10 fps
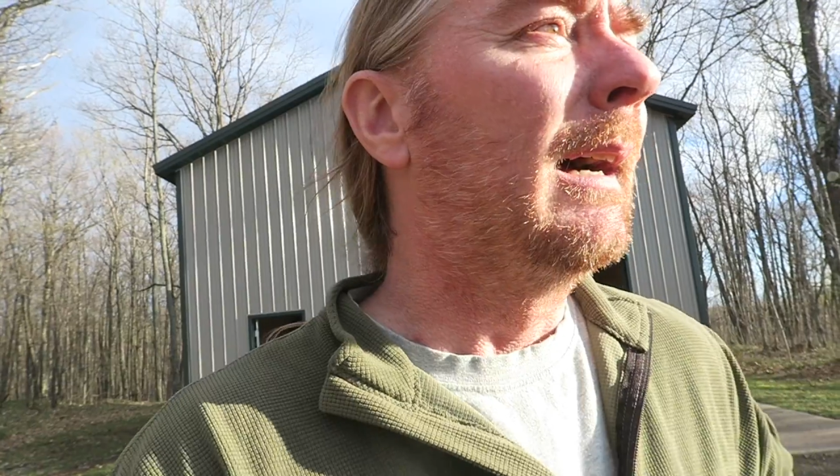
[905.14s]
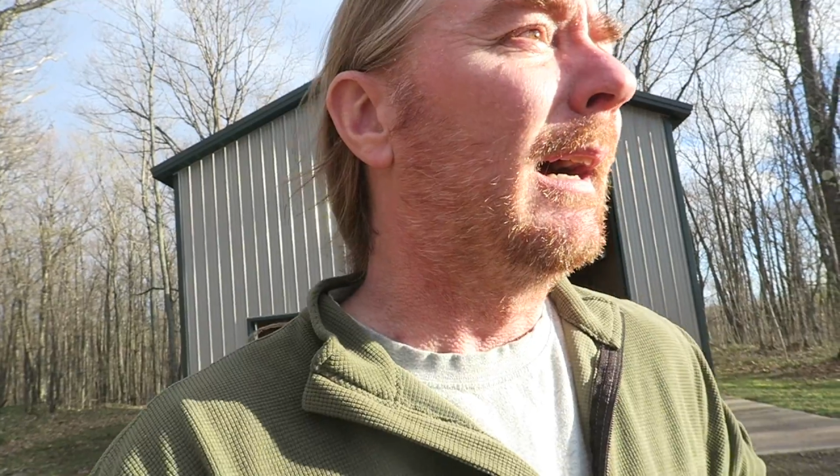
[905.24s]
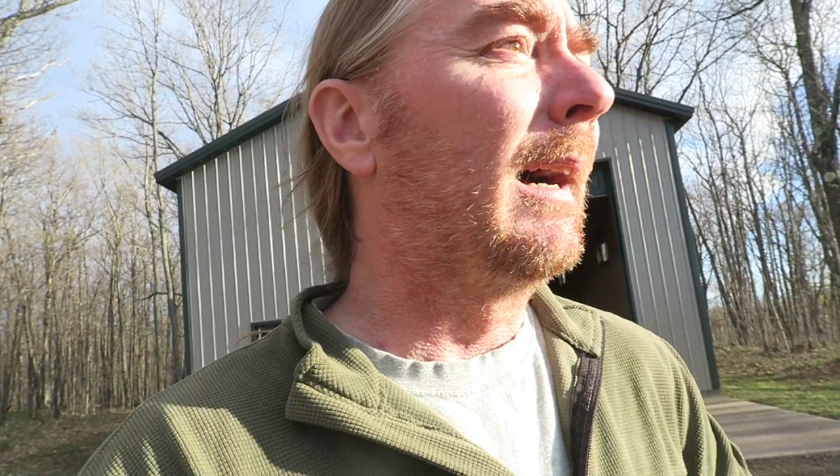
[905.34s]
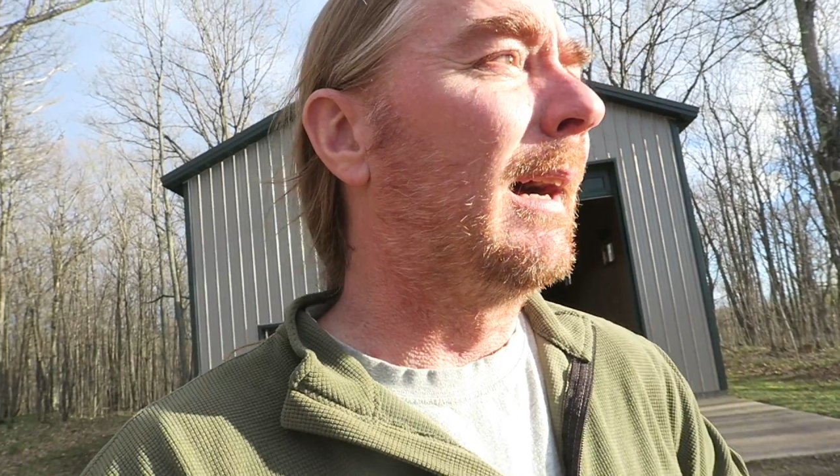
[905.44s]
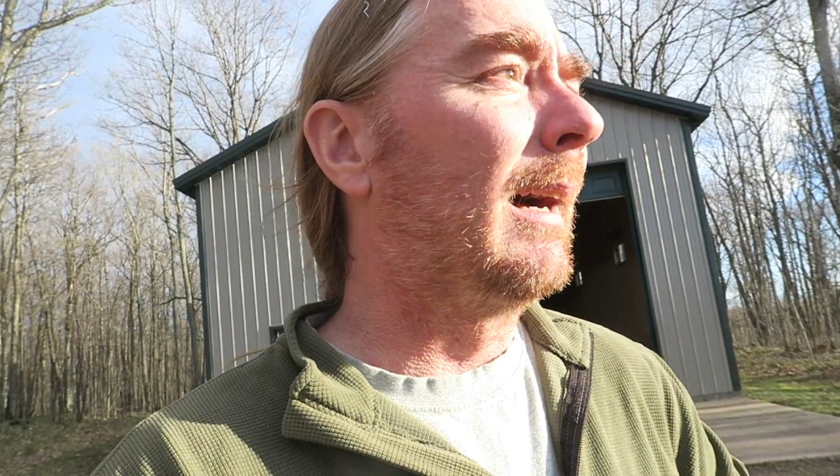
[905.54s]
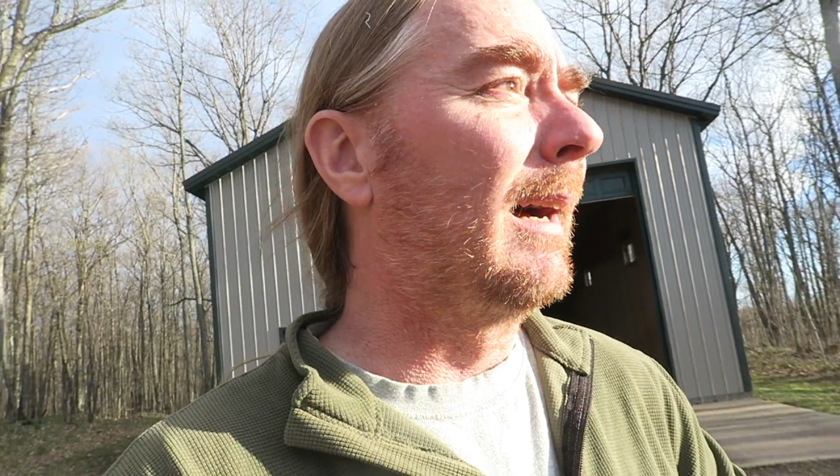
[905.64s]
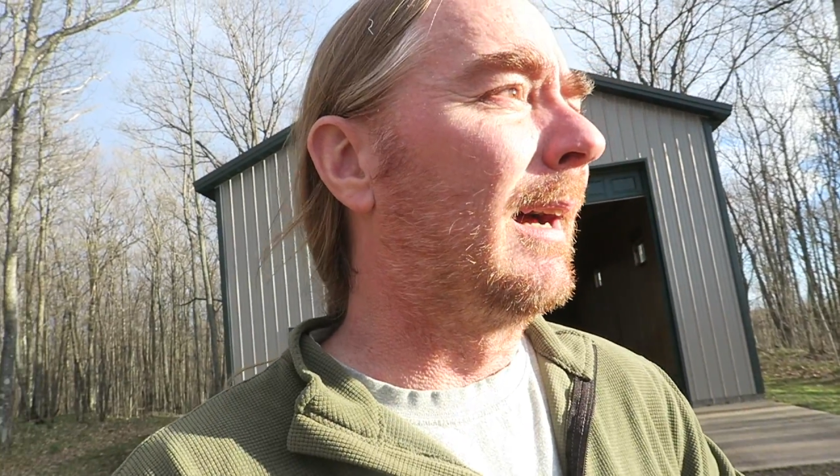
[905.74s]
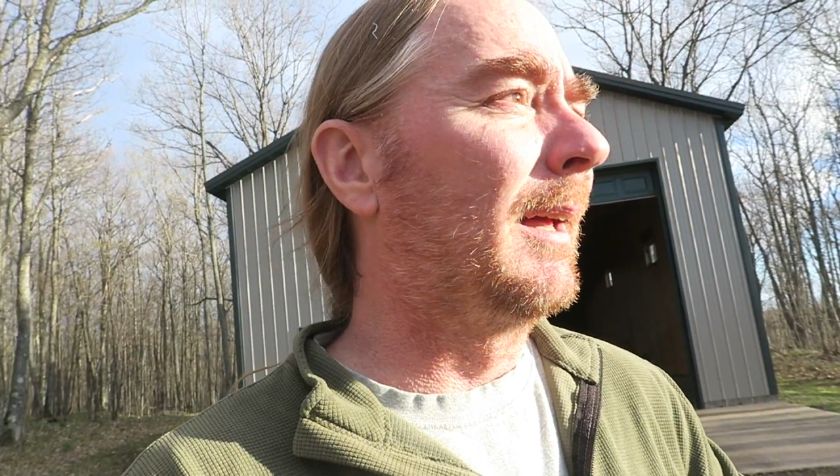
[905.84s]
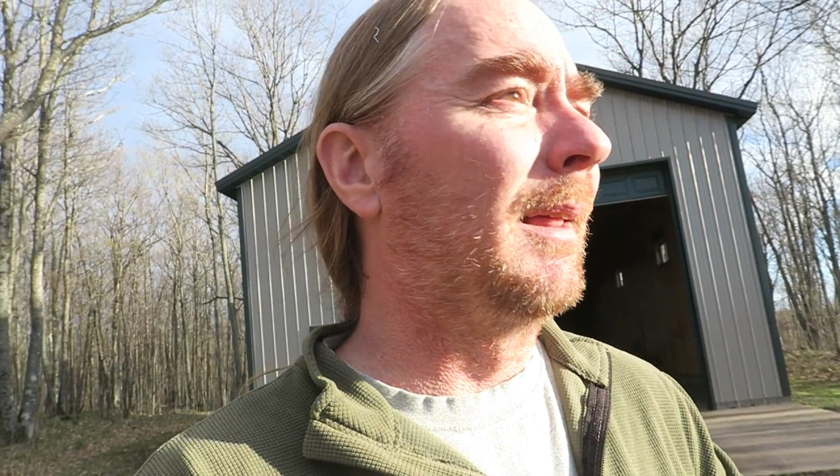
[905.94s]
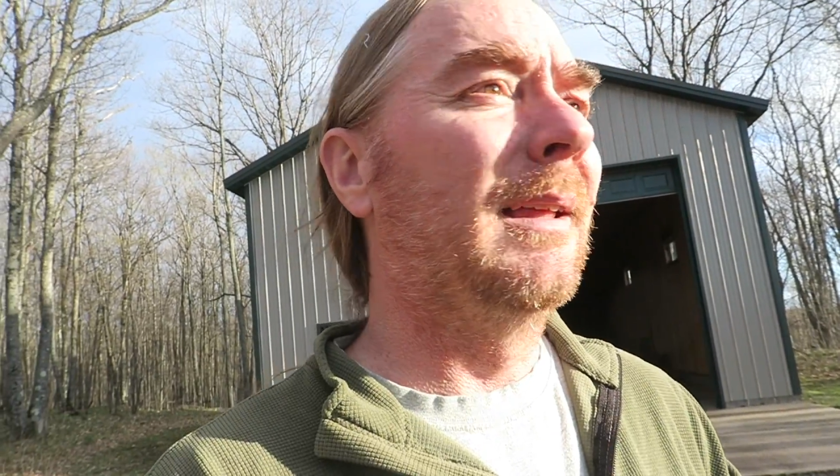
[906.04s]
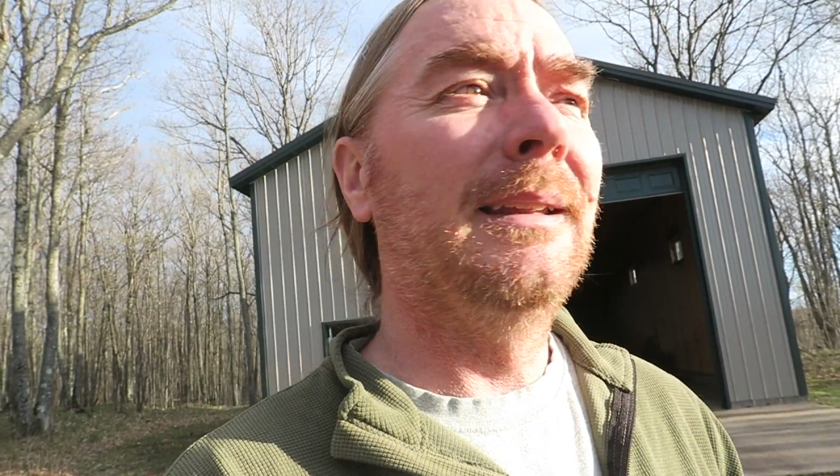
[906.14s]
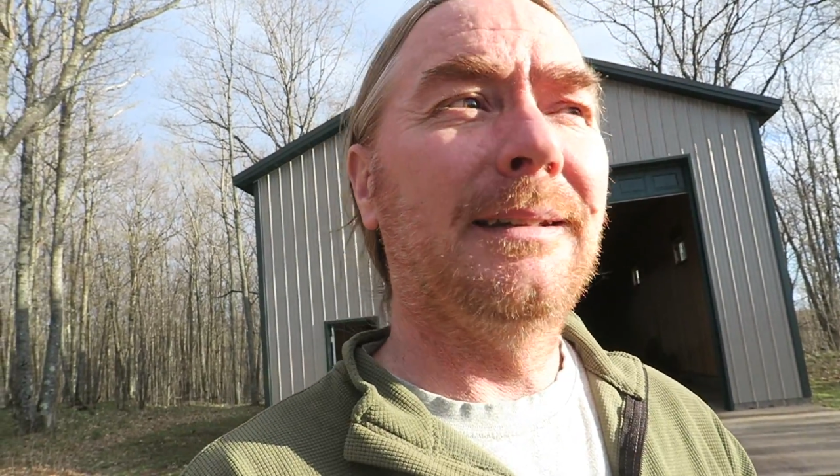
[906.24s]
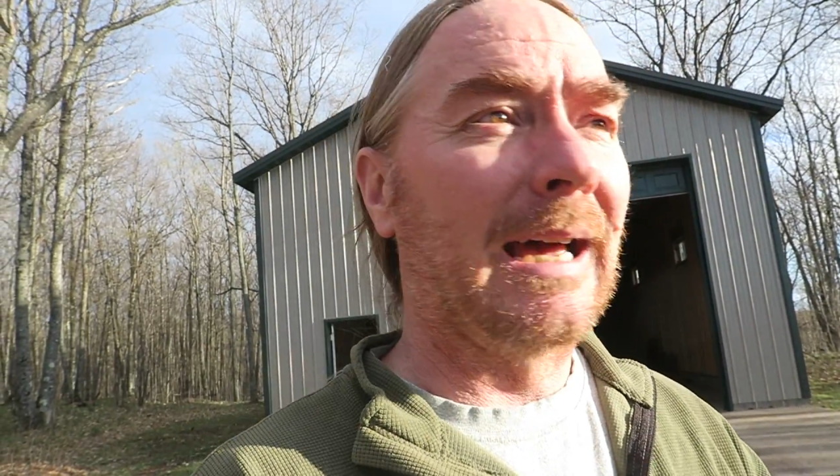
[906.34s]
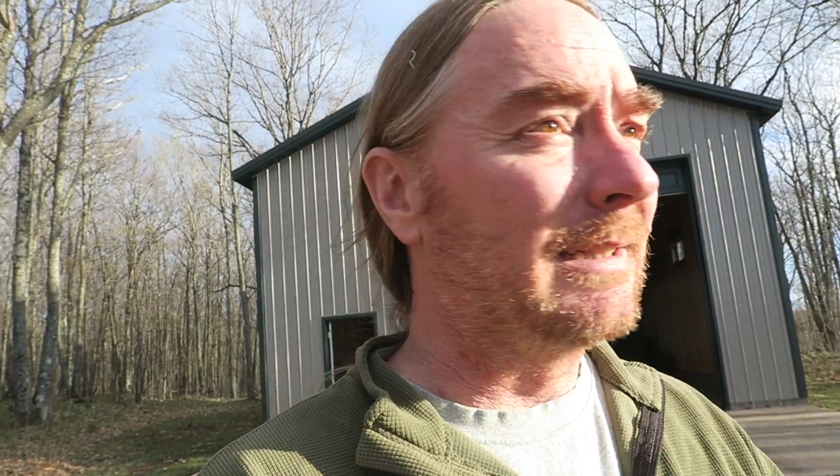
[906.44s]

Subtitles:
I